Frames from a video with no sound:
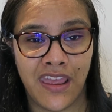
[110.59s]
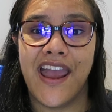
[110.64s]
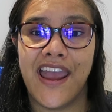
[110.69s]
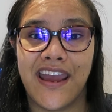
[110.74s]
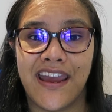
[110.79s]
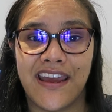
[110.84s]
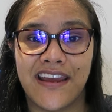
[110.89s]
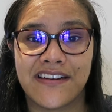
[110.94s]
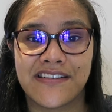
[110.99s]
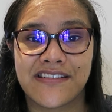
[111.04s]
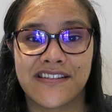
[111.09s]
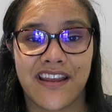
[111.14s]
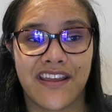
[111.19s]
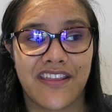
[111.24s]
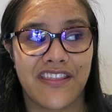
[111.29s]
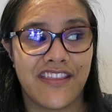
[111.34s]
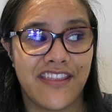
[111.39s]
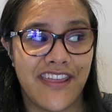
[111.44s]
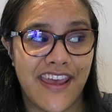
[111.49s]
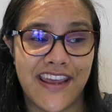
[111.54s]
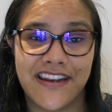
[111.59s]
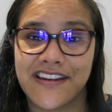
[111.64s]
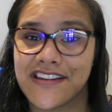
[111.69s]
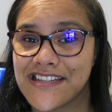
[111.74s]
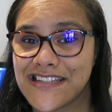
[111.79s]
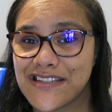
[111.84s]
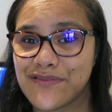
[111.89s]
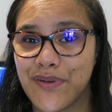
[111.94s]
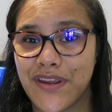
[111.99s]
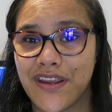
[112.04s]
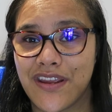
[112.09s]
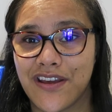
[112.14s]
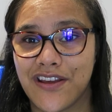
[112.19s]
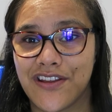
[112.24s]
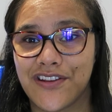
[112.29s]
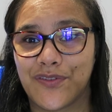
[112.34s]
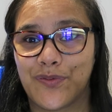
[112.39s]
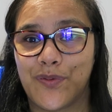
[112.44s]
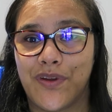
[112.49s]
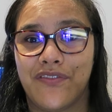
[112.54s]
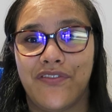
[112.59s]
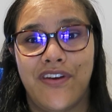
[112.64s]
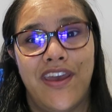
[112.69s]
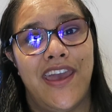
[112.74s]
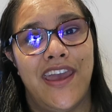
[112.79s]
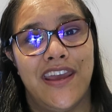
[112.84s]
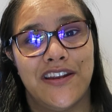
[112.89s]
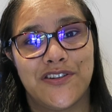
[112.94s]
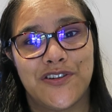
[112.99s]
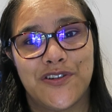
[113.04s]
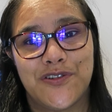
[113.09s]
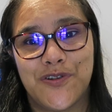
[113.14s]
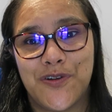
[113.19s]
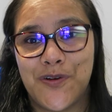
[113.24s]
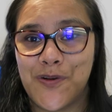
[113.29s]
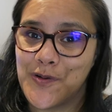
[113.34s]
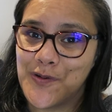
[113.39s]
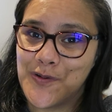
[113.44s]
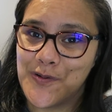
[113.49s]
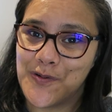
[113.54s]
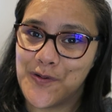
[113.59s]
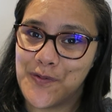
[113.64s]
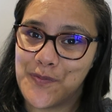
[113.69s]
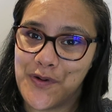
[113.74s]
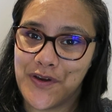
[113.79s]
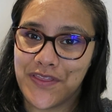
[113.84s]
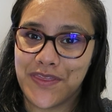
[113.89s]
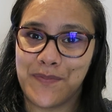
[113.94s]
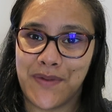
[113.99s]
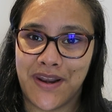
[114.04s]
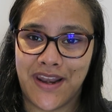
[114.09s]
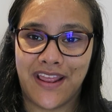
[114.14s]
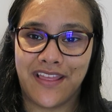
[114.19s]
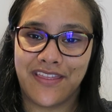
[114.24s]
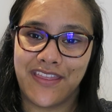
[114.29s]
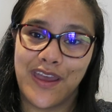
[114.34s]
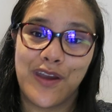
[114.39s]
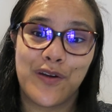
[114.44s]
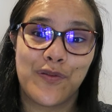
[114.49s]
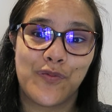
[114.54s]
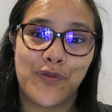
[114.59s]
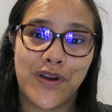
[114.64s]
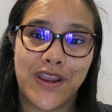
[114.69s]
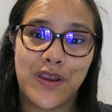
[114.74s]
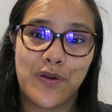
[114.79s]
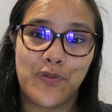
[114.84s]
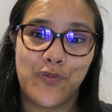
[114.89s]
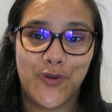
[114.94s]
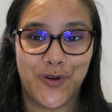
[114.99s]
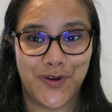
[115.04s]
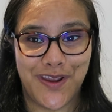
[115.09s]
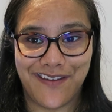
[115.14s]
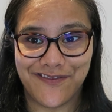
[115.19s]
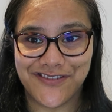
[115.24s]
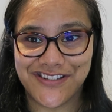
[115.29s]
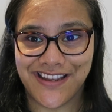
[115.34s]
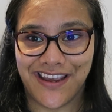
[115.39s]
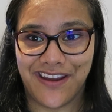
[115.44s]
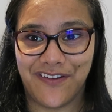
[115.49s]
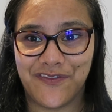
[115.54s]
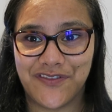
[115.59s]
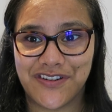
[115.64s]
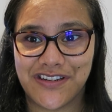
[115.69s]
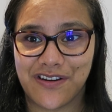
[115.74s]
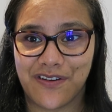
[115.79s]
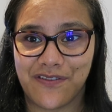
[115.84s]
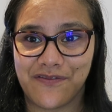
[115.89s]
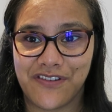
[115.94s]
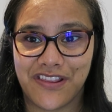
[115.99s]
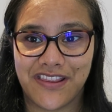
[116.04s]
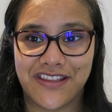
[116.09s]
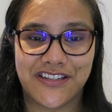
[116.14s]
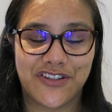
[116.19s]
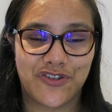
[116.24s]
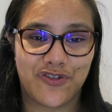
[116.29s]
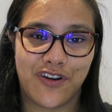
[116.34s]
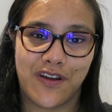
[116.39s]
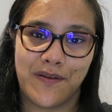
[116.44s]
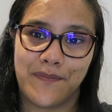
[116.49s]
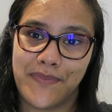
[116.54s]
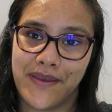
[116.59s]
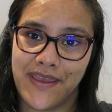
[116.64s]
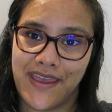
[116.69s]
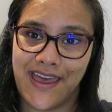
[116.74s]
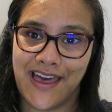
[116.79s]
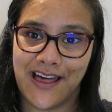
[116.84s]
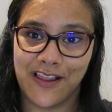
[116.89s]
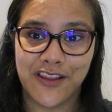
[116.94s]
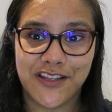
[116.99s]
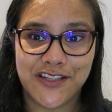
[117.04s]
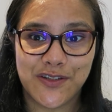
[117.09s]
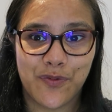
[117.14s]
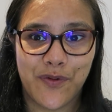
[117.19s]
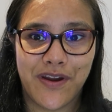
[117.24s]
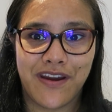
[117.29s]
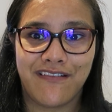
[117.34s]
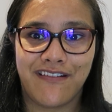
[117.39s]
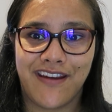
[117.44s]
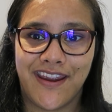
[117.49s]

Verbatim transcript: And that is because we've had to put the money that we would have saved for this trip elsewhere,